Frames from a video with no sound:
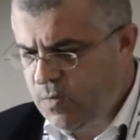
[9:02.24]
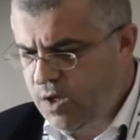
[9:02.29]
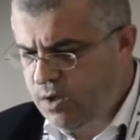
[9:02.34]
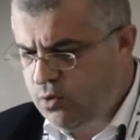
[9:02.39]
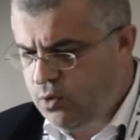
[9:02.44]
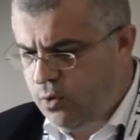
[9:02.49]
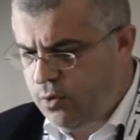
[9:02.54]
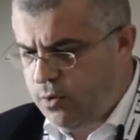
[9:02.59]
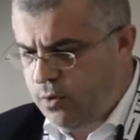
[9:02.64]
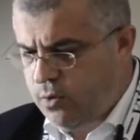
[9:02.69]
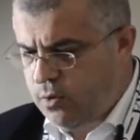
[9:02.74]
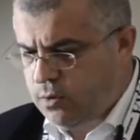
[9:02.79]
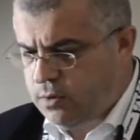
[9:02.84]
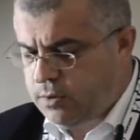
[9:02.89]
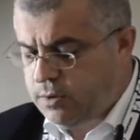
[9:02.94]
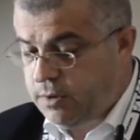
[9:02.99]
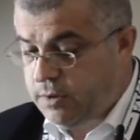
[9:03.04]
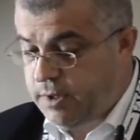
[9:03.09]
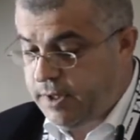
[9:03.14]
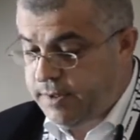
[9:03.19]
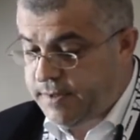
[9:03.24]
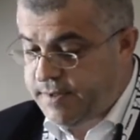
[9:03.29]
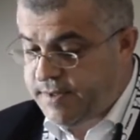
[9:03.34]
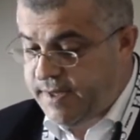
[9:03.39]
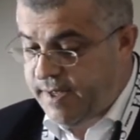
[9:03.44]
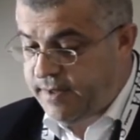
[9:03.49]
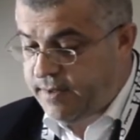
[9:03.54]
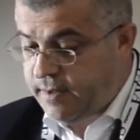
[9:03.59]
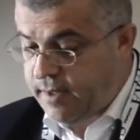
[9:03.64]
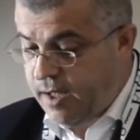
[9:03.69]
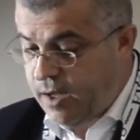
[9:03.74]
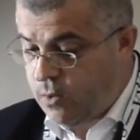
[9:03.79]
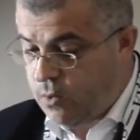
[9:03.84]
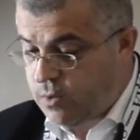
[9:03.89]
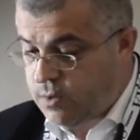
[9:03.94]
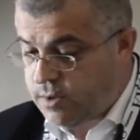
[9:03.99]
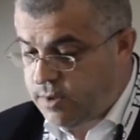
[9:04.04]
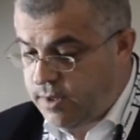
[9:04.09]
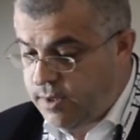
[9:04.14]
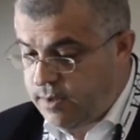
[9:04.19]
to note that St.
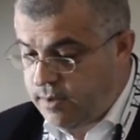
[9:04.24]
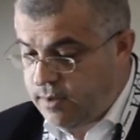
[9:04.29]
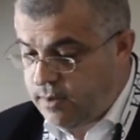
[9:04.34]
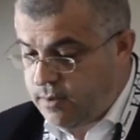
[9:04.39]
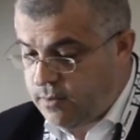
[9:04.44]
Augustine